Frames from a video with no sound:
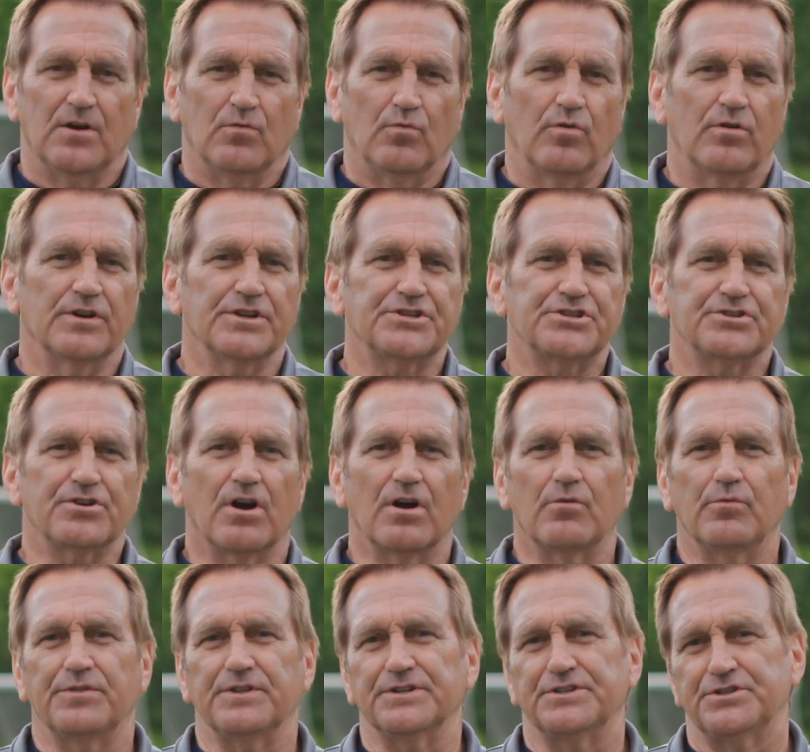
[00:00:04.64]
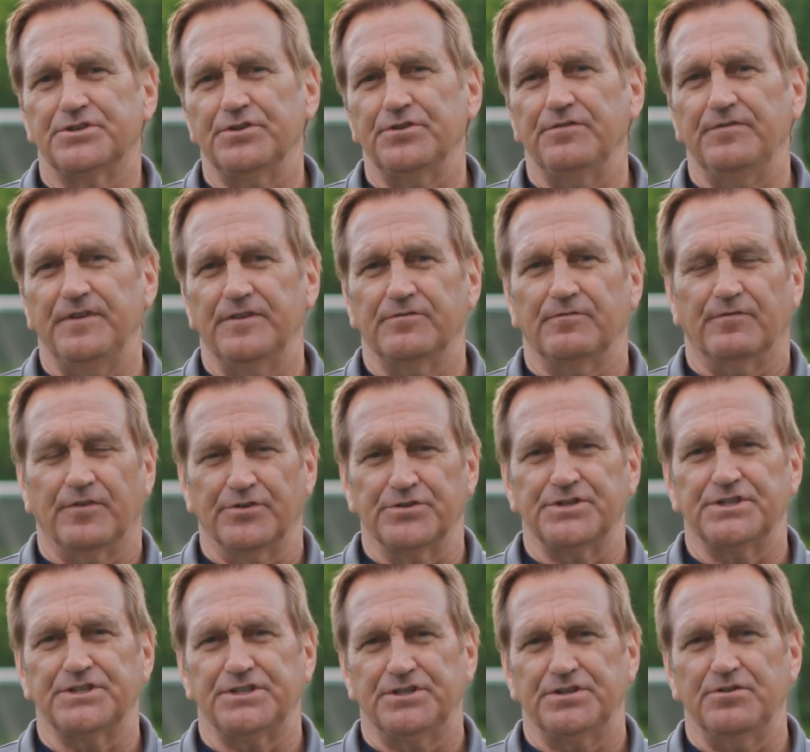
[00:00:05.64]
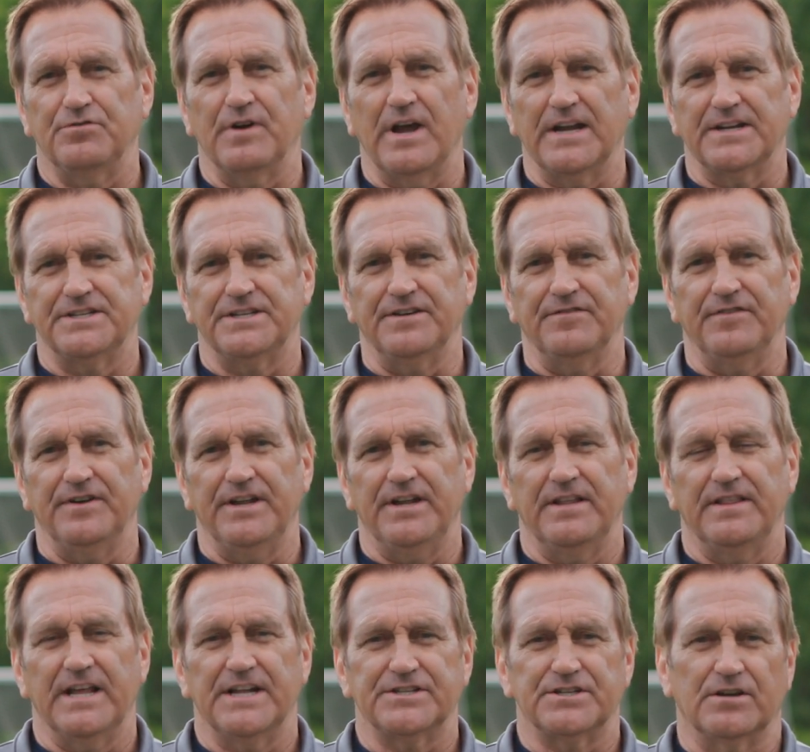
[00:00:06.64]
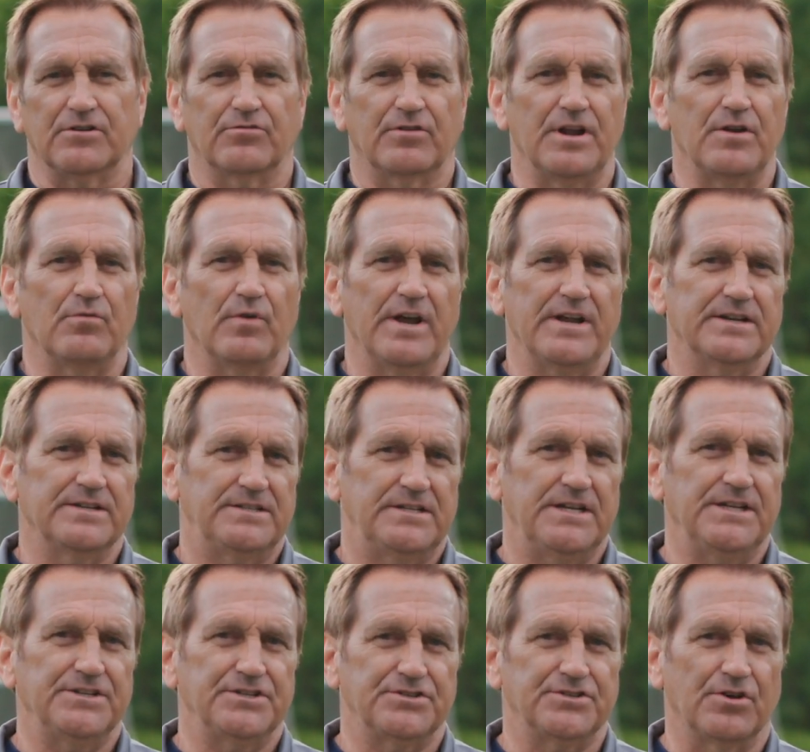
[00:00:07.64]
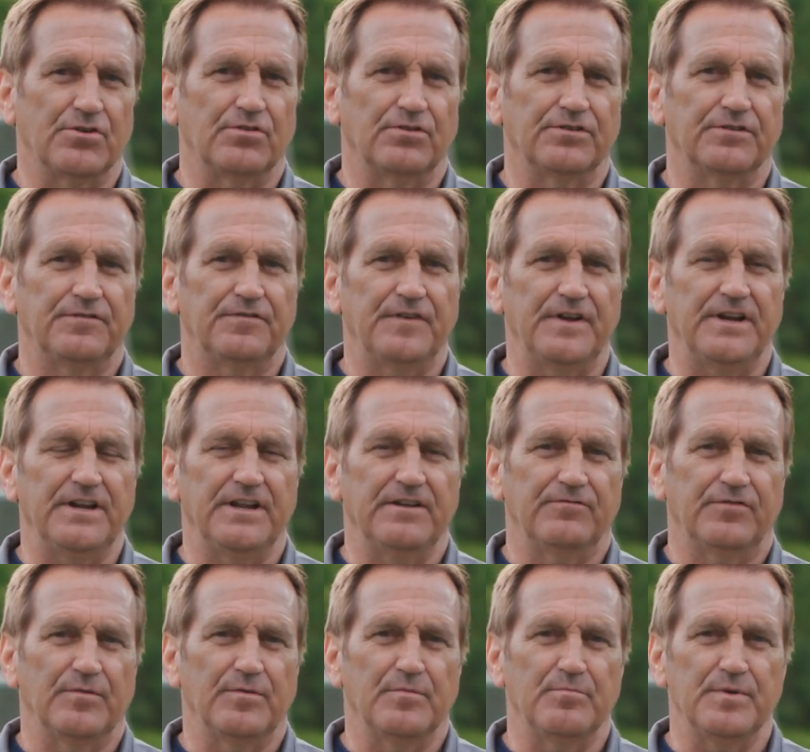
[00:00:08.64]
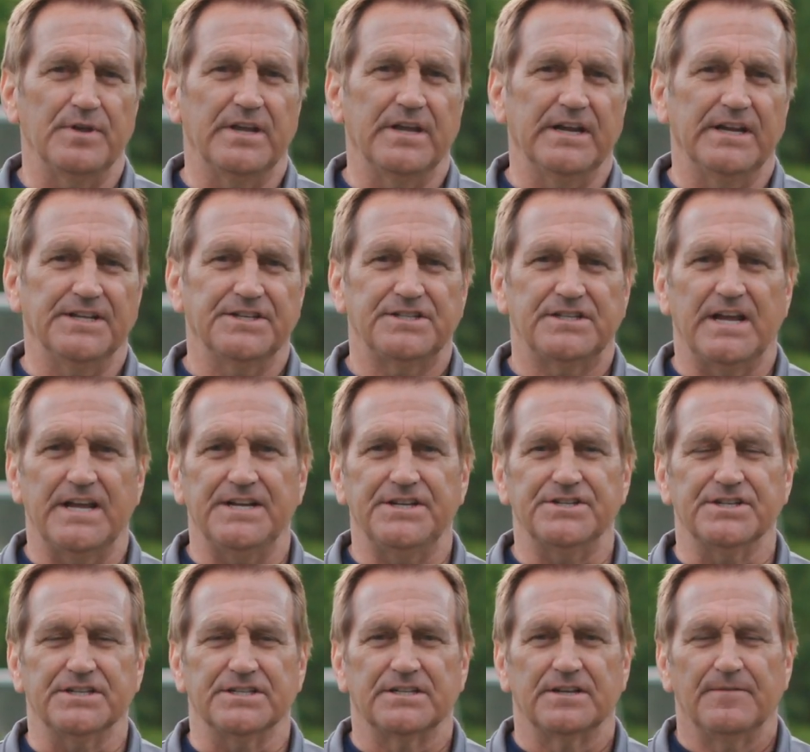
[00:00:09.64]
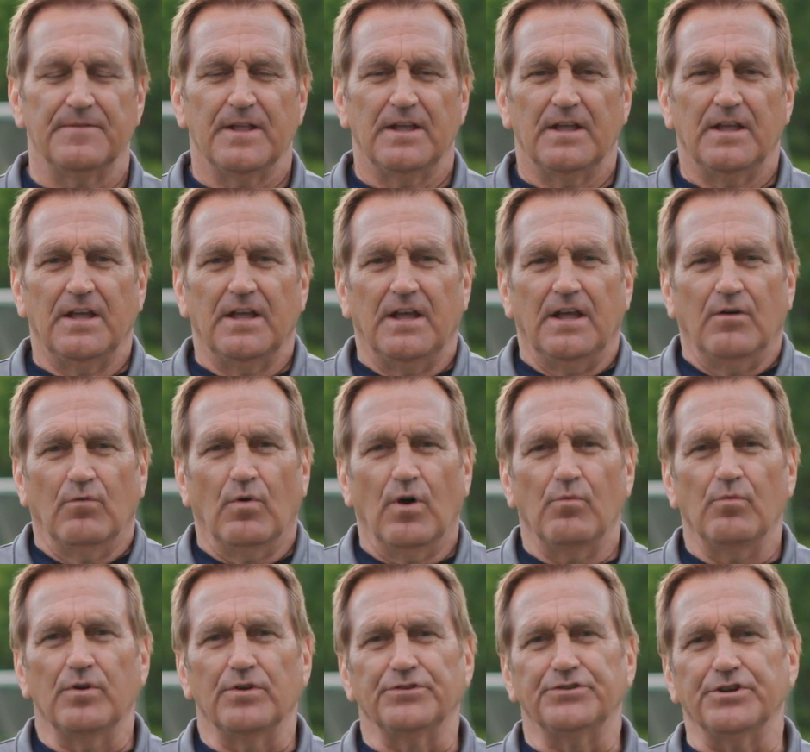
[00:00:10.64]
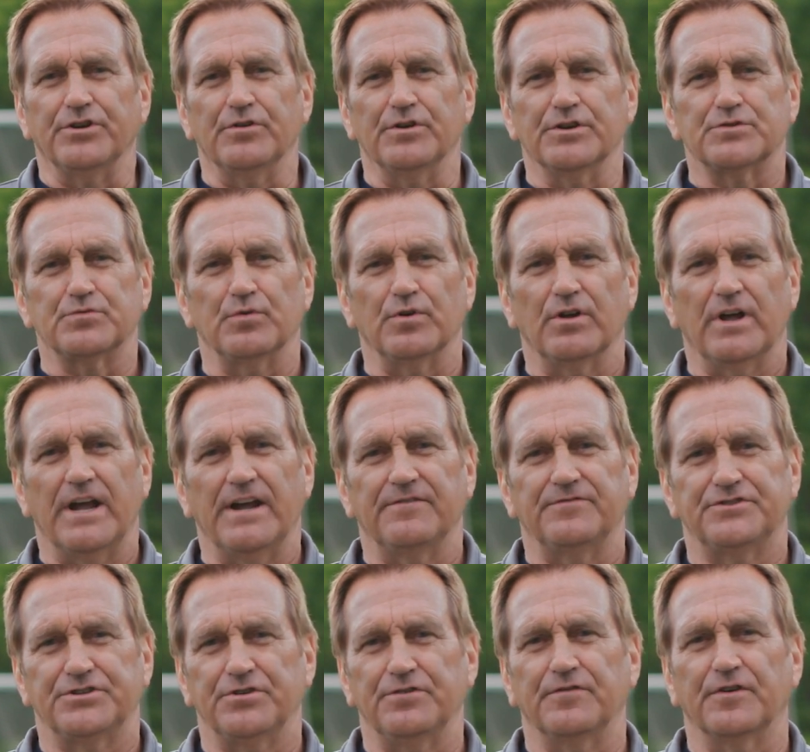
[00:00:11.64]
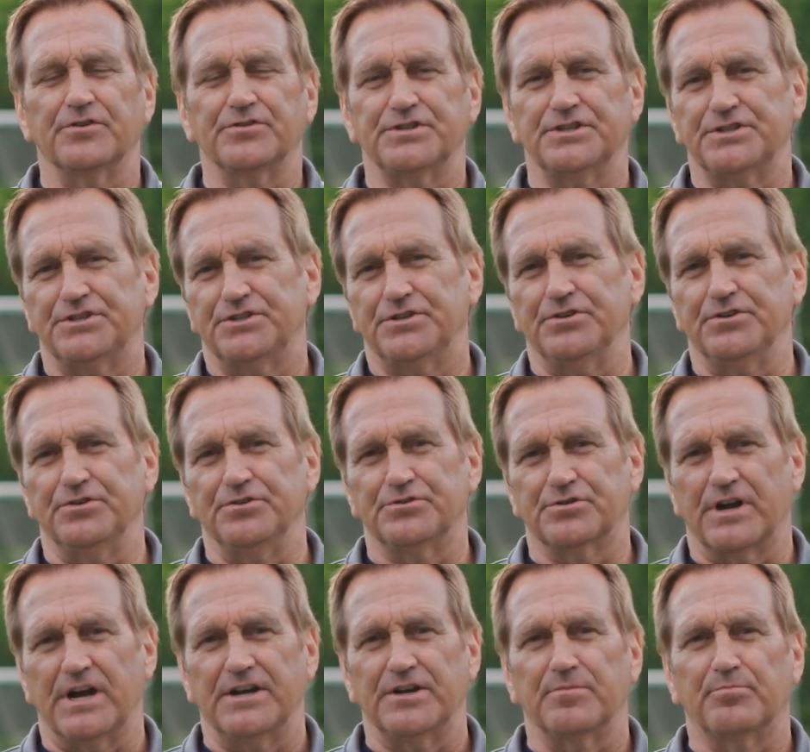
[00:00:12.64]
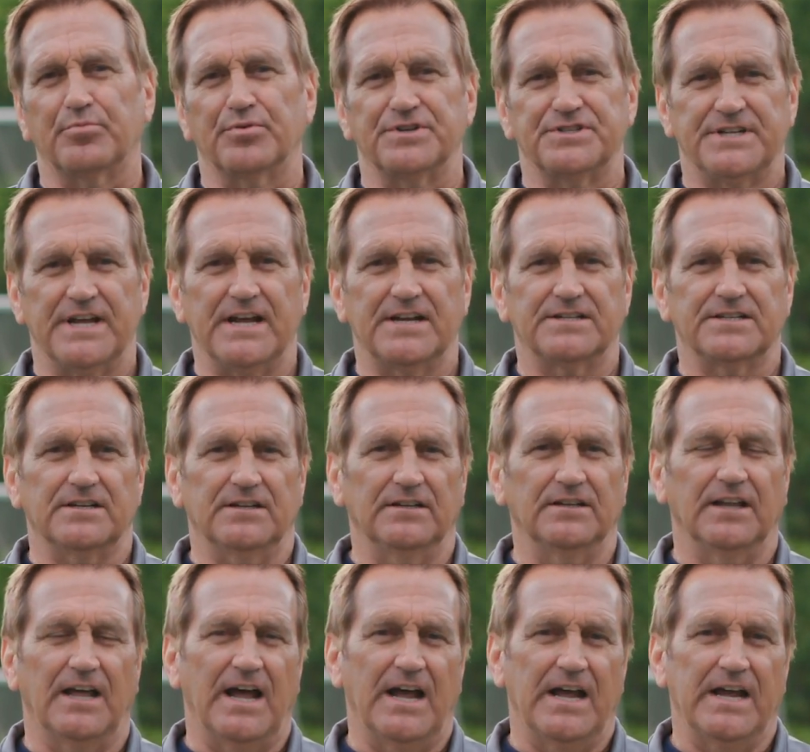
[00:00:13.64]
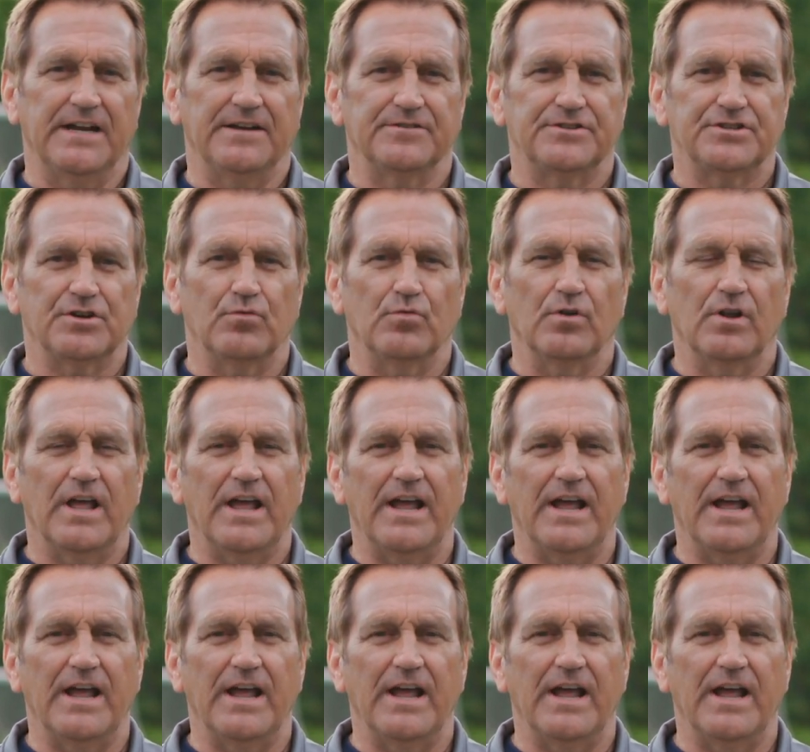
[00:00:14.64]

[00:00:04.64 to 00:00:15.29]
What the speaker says: We're going to start with a 2v2 activity, and that's a great way to teach zonal defending from the beginning stages. What we'll do is we'll have 2v2 trying to protect a line. So we'll